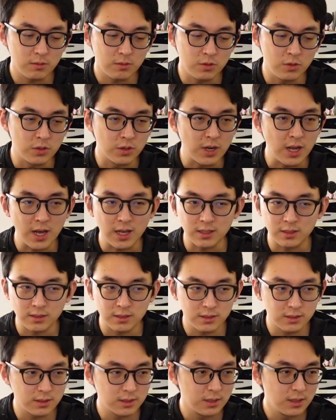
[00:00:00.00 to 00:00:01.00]
you're
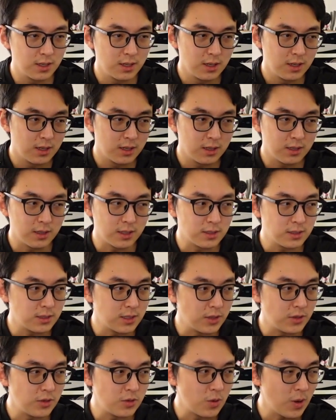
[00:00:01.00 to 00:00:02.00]
not, let's
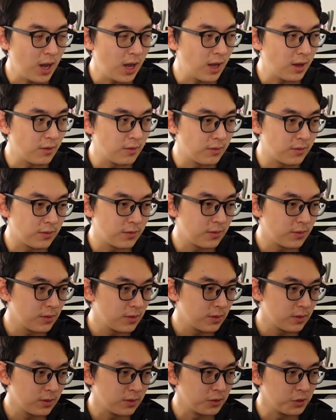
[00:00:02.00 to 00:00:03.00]
say you're going
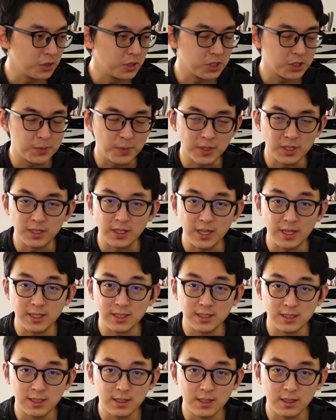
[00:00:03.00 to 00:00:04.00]
to spend a day in the
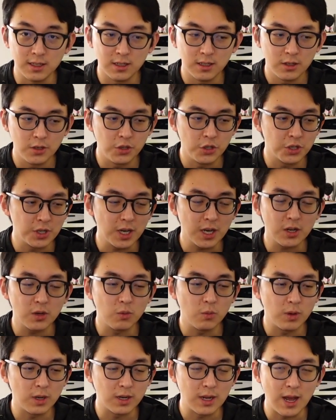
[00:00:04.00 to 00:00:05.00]
city, you're not going to
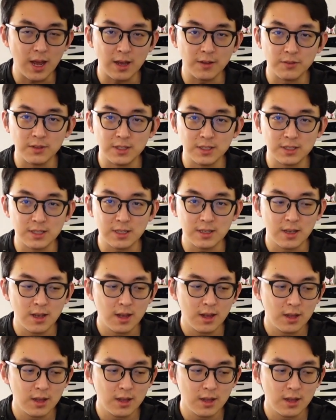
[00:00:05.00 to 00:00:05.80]
want to have this,